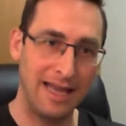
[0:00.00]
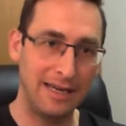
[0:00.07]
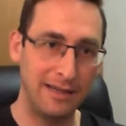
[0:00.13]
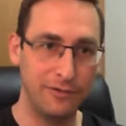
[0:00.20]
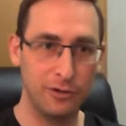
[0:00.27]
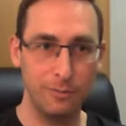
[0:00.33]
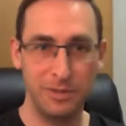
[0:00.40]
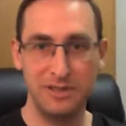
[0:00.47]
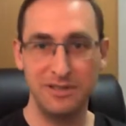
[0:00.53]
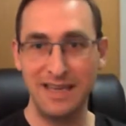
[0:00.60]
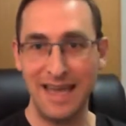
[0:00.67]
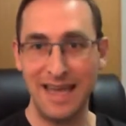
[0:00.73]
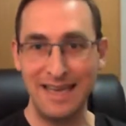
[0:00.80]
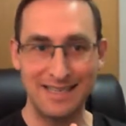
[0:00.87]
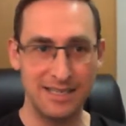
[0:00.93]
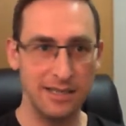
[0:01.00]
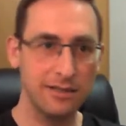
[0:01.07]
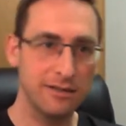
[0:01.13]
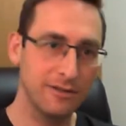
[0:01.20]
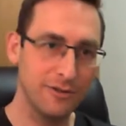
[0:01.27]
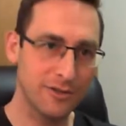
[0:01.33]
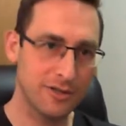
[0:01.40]
And if you're building a
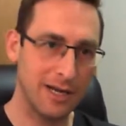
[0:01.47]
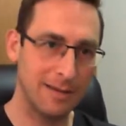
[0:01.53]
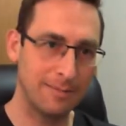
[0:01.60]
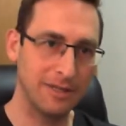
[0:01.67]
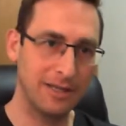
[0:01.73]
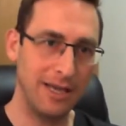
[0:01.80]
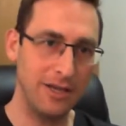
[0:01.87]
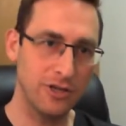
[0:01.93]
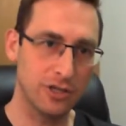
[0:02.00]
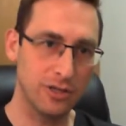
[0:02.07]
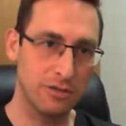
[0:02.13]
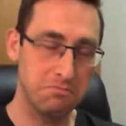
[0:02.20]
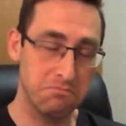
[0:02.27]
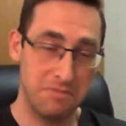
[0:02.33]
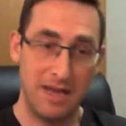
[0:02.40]
single user application,